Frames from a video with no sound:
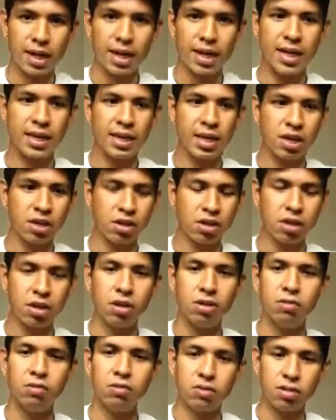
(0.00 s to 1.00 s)
and there you
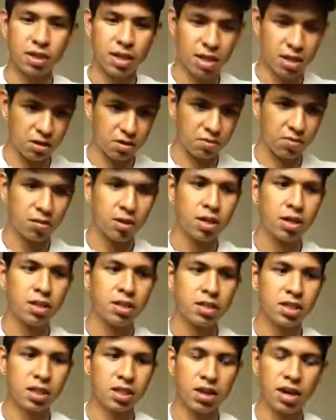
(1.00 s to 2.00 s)
go. Then you
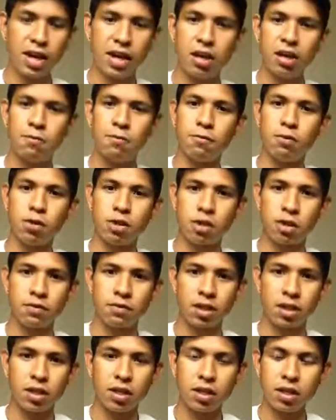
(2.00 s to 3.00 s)
take your hand off fully
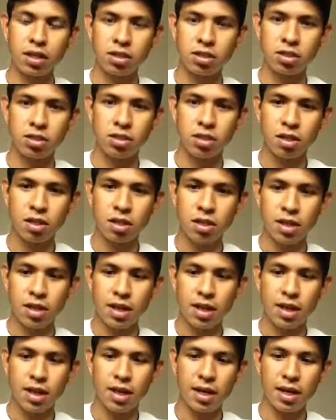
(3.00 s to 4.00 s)
off the clutch,
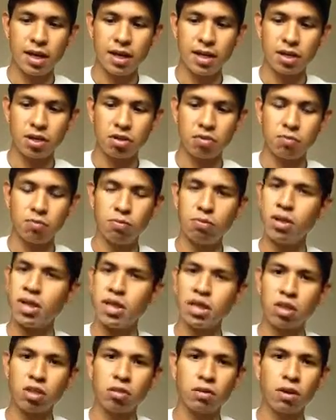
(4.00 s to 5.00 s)
and you
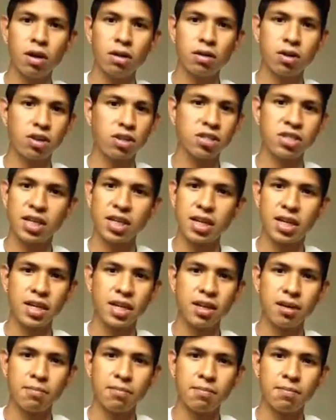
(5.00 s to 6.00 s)
hit the throttle, and you're in second
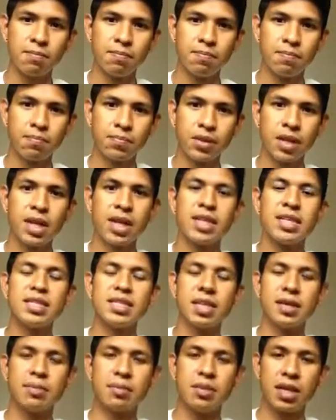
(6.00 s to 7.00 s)
gear.
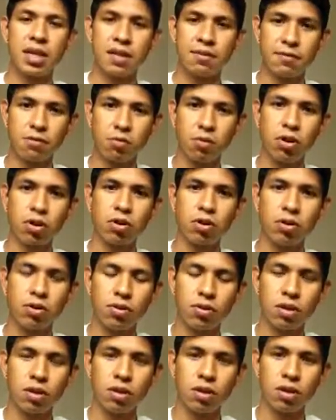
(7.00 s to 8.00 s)
Same thing if you want to go to
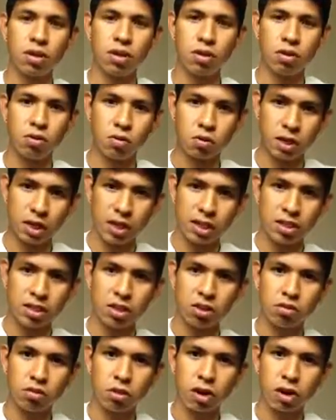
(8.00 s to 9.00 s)
third. Release
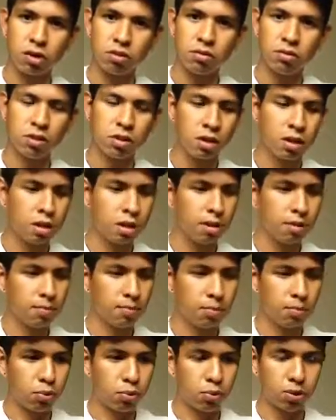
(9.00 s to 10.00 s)
the throttle,
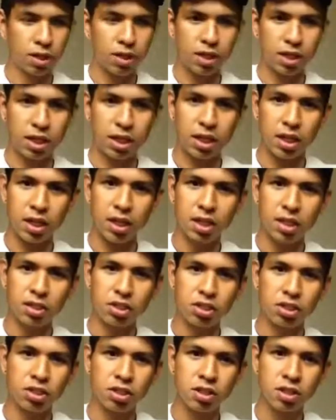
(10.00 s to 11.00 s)
pull in the
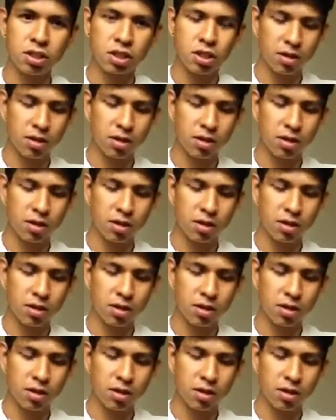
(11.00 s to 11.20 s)
clutch,